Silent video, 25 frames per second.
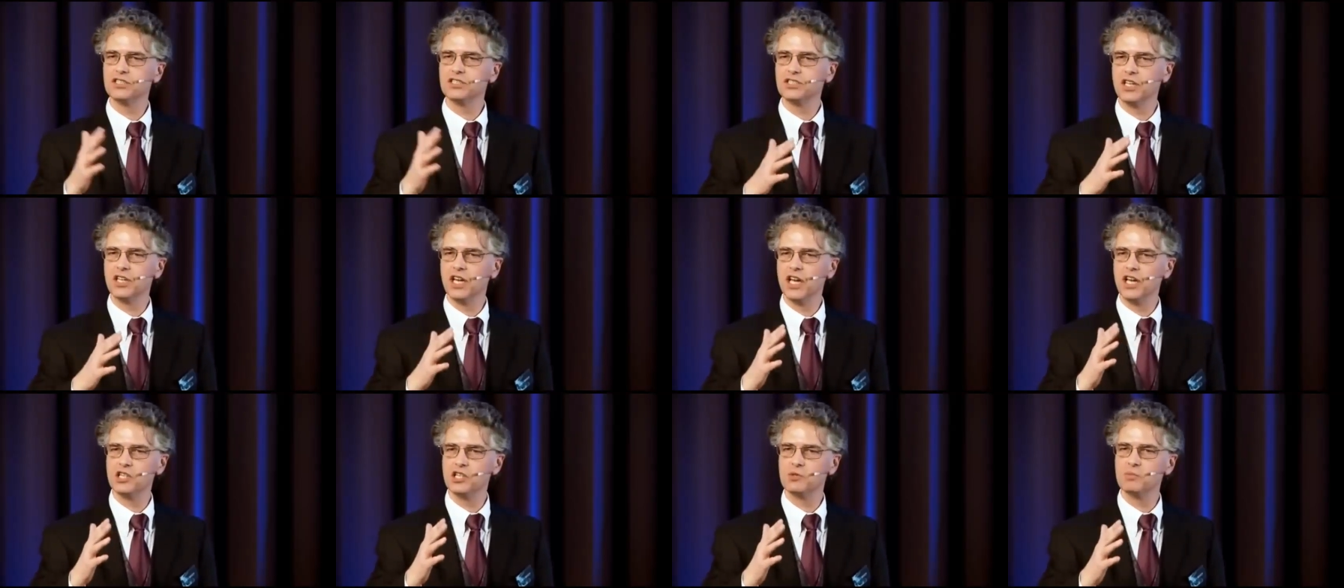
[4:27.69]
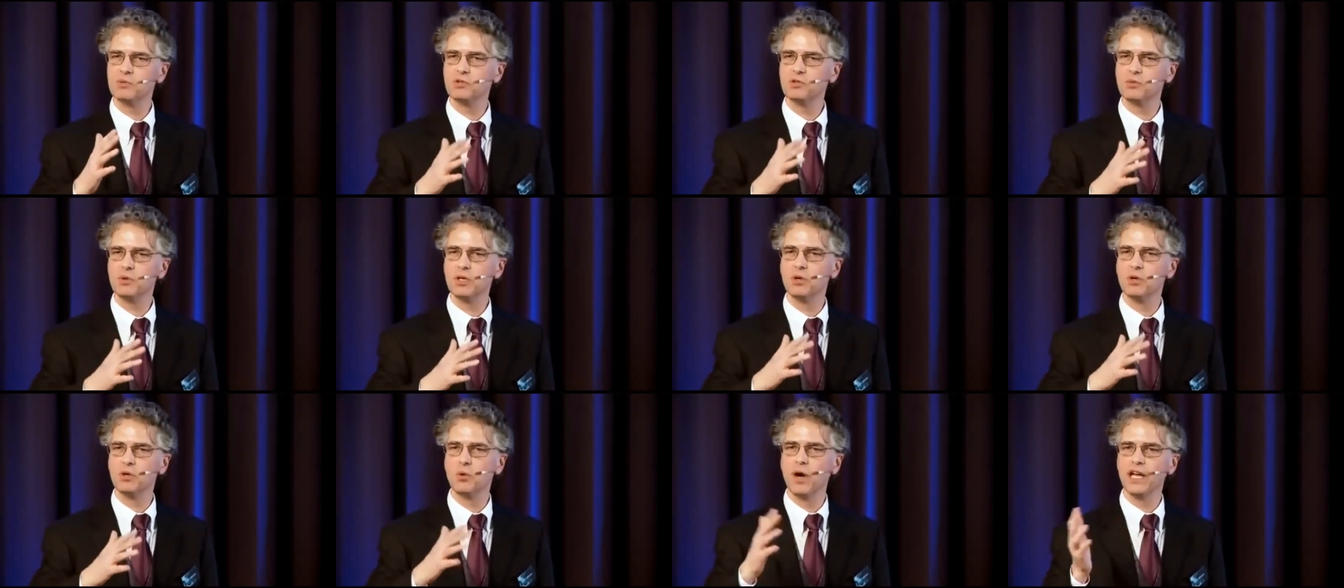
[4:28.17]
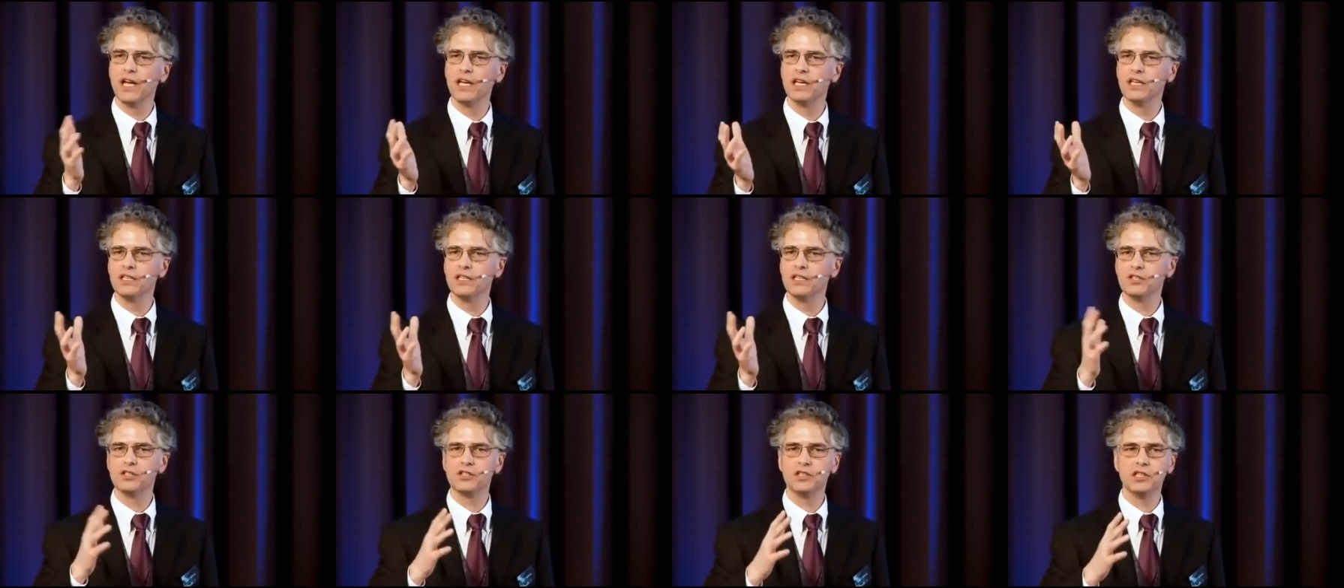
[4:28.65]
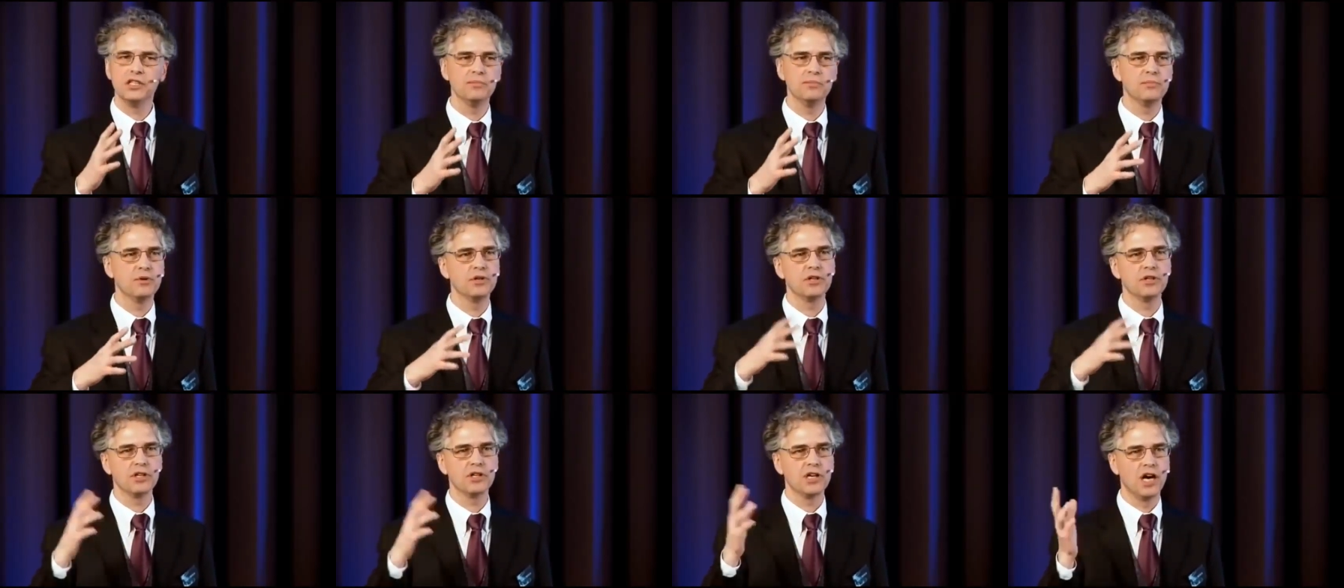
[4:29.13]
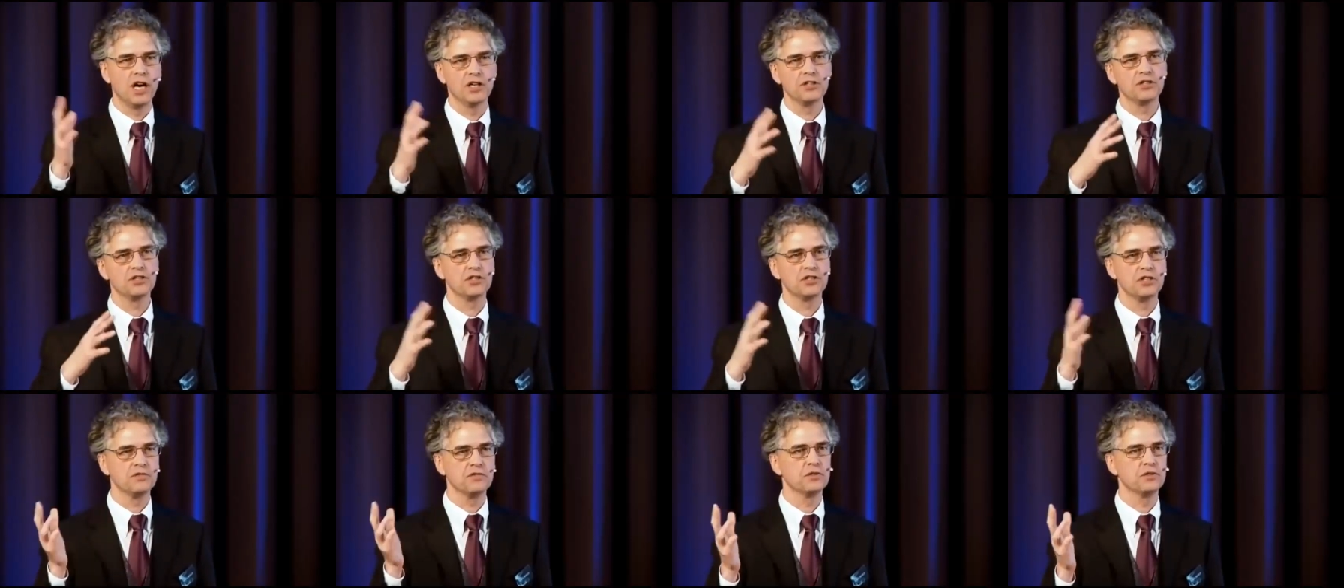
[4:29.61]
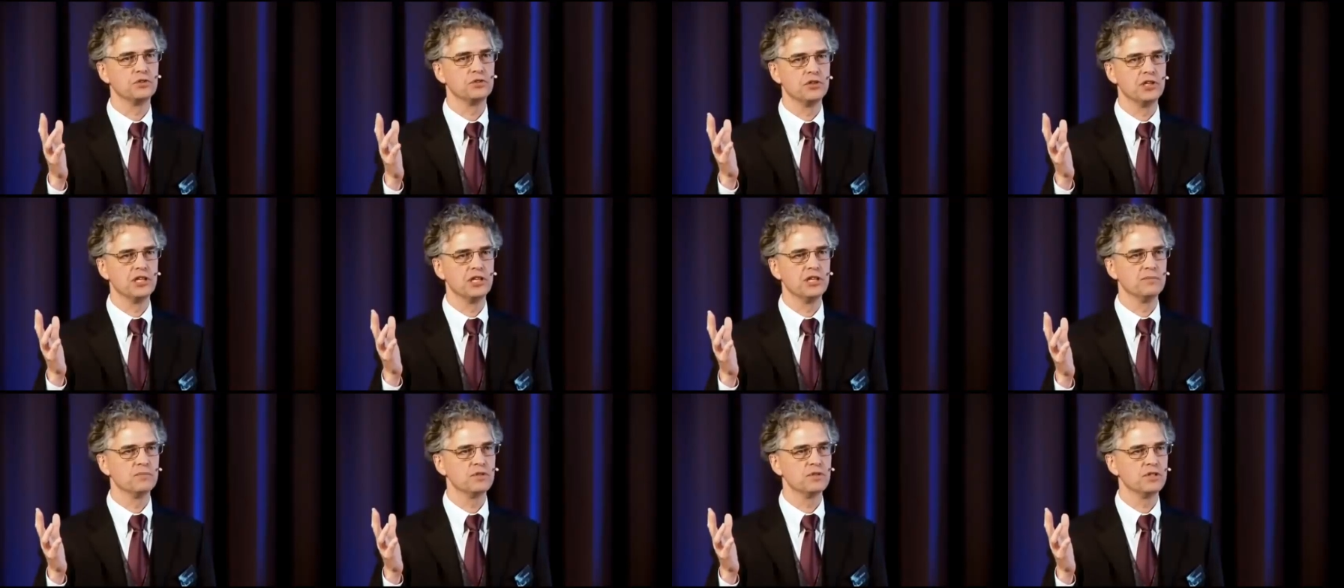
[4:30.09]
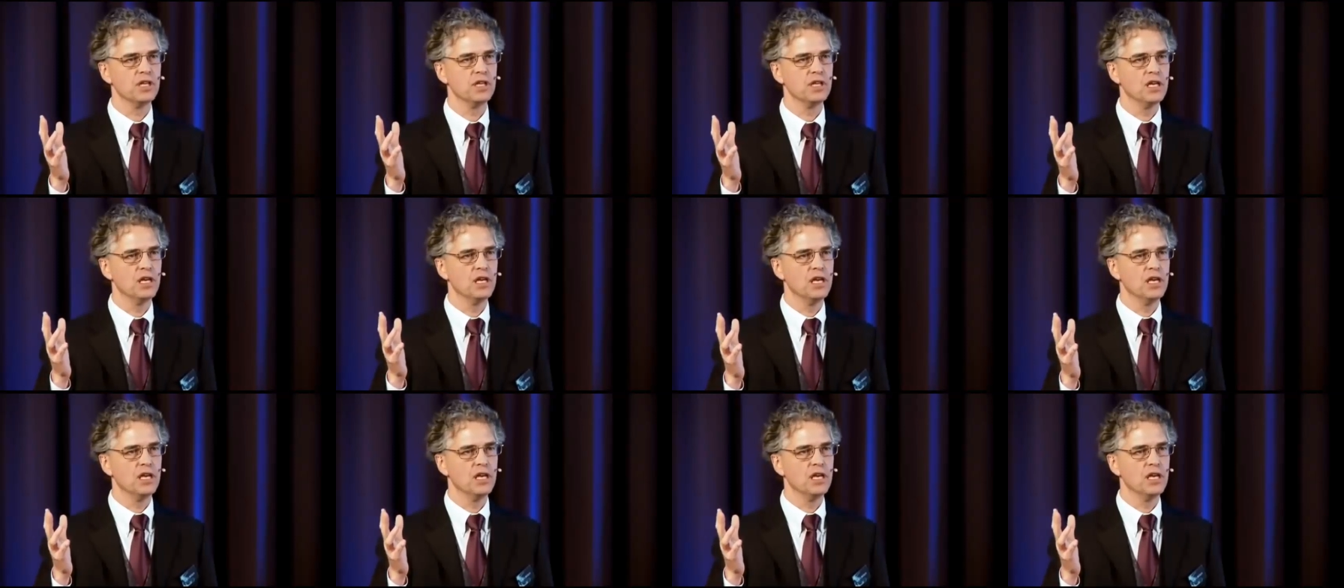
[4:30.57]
stage between awake and asleep, where you're conscious of your dreams.